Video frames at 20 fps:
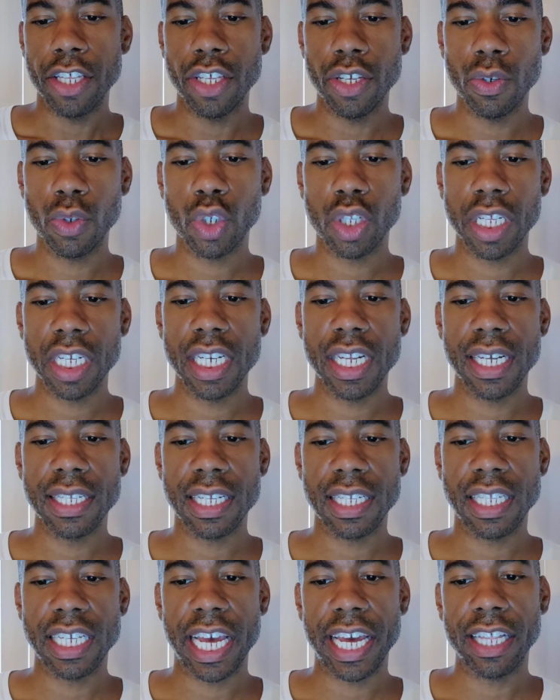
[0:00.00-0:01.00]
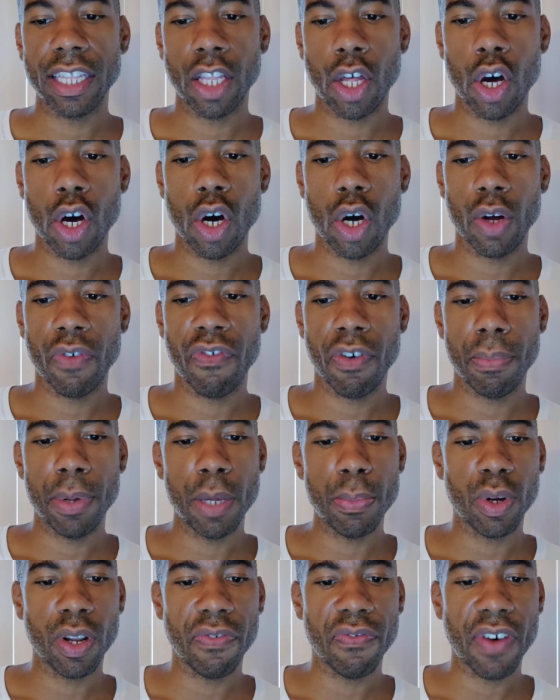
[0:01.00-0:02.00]
it usually doesn't take long for
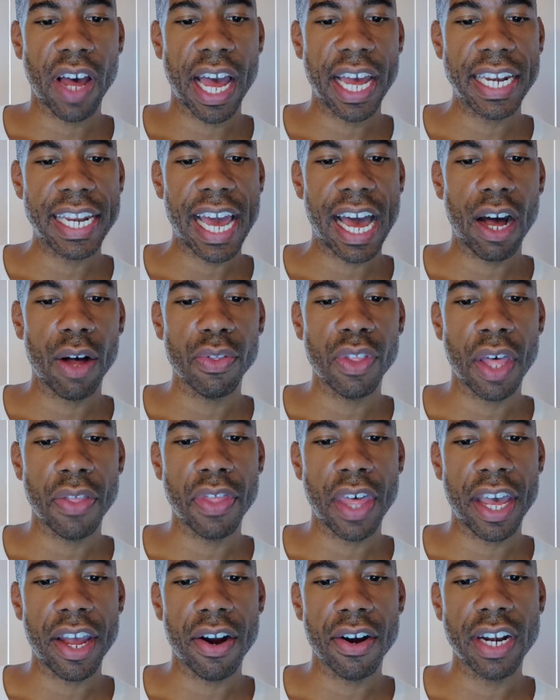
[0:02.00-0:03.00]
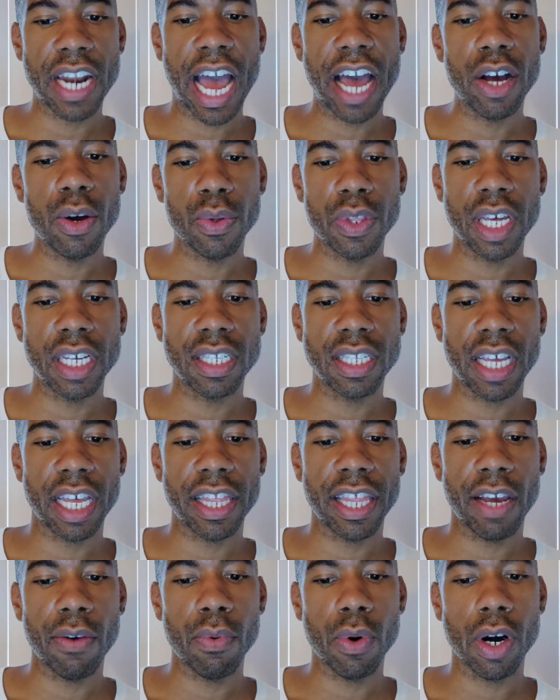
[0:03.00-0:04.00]
people to find out that they are not who they
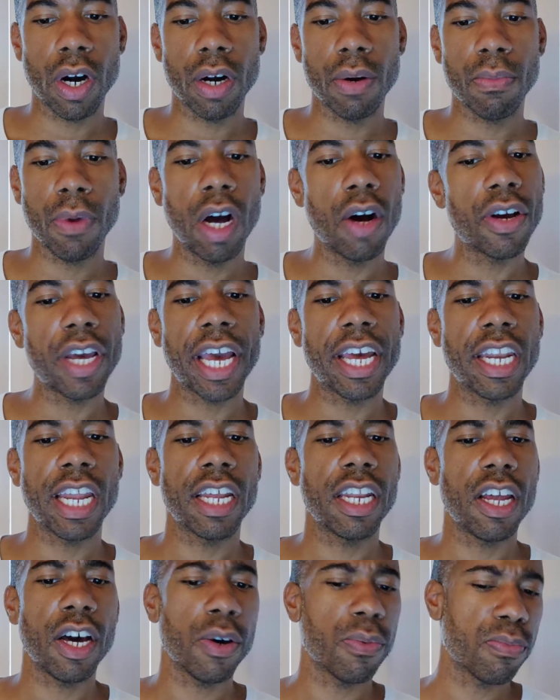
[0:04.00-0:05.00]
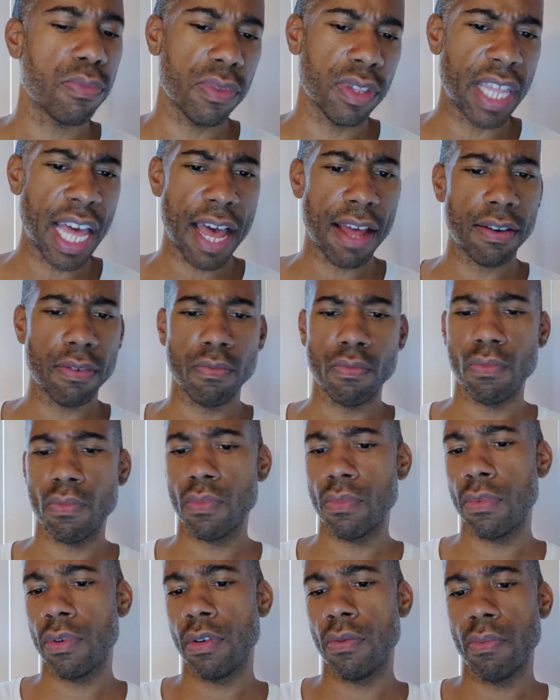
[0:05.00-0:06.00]
said they were. Okay, no, no, that
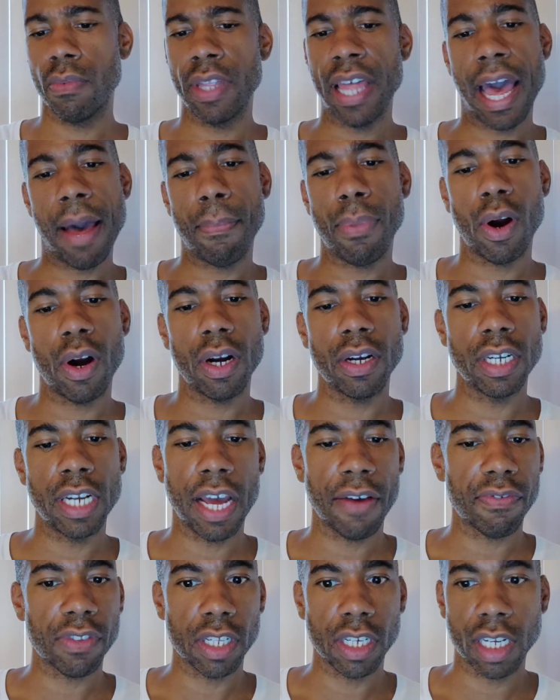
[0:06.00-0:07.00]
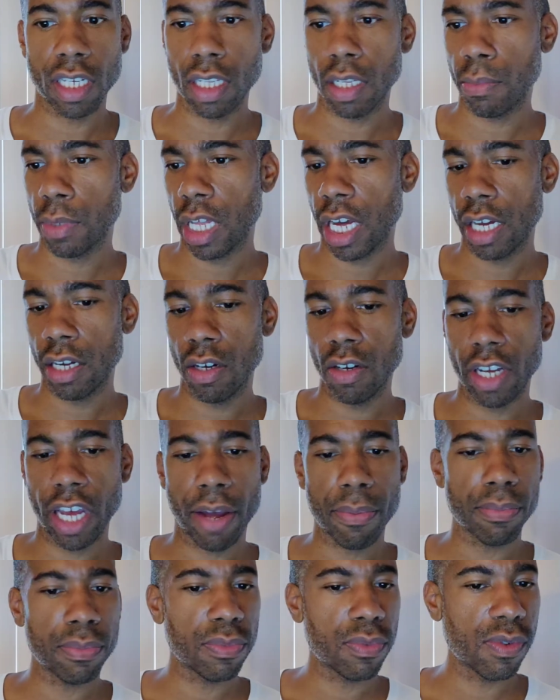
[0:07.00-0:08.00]
that part definitely doesn't apply.
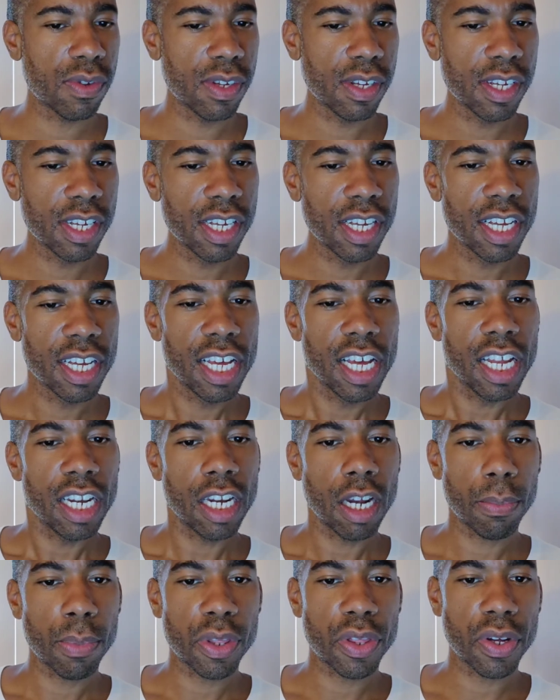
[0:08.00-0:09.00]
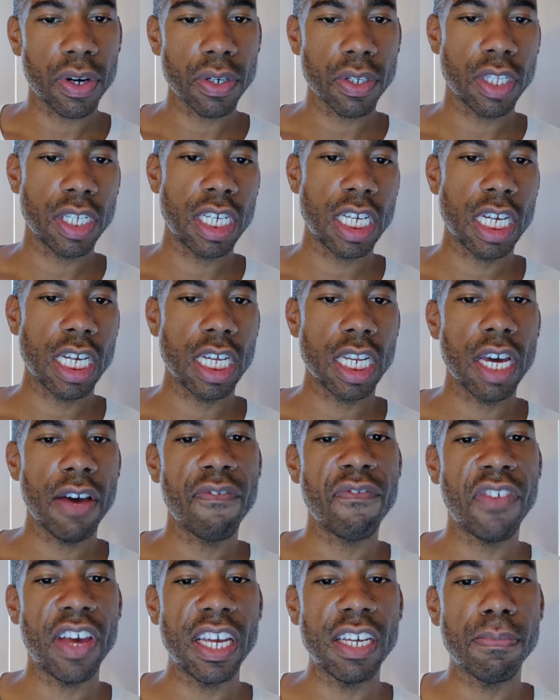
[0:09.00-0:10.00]
Okay. Number 13,
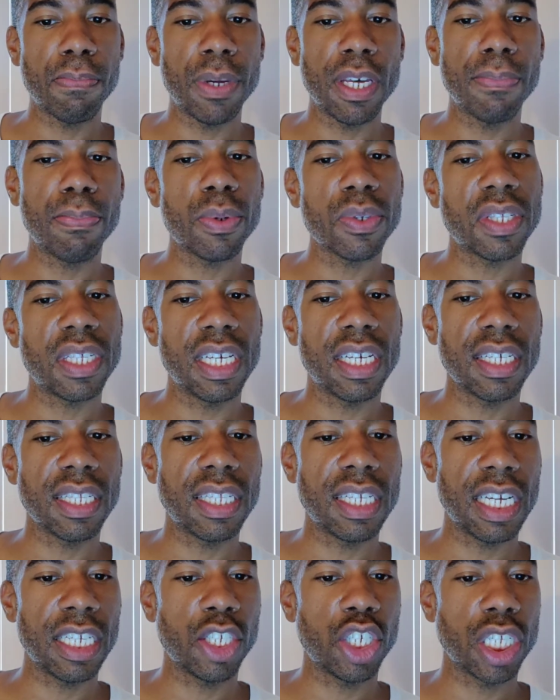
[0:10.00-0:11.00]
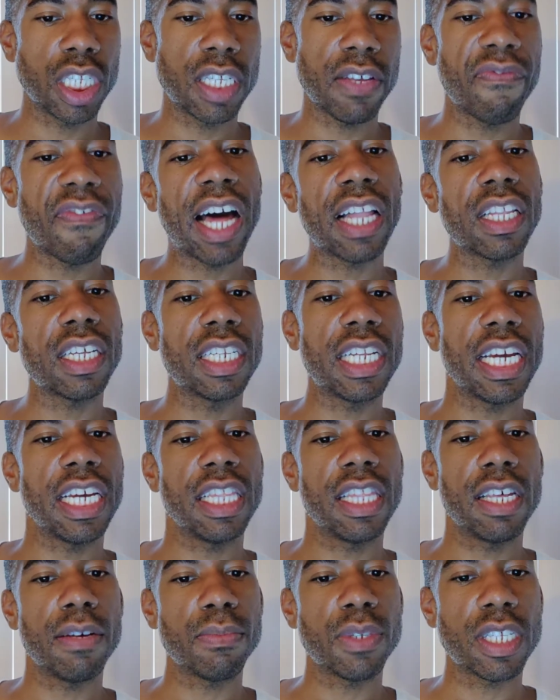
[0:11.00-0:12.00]
fake people seek attention to
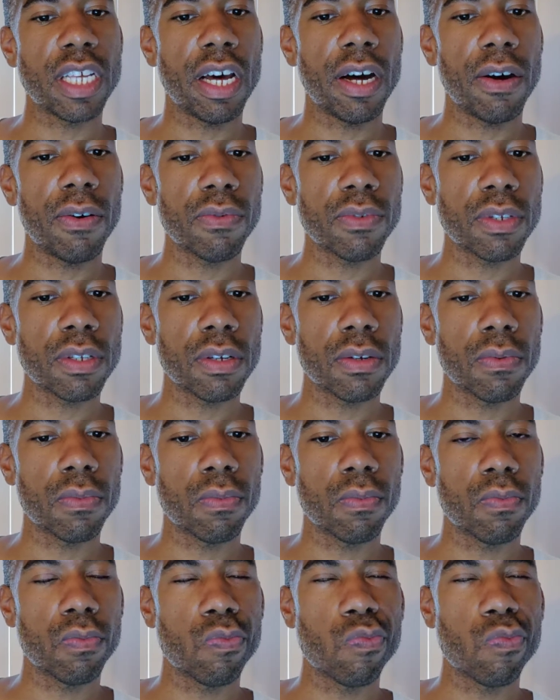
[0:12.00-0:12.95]
validate themselves.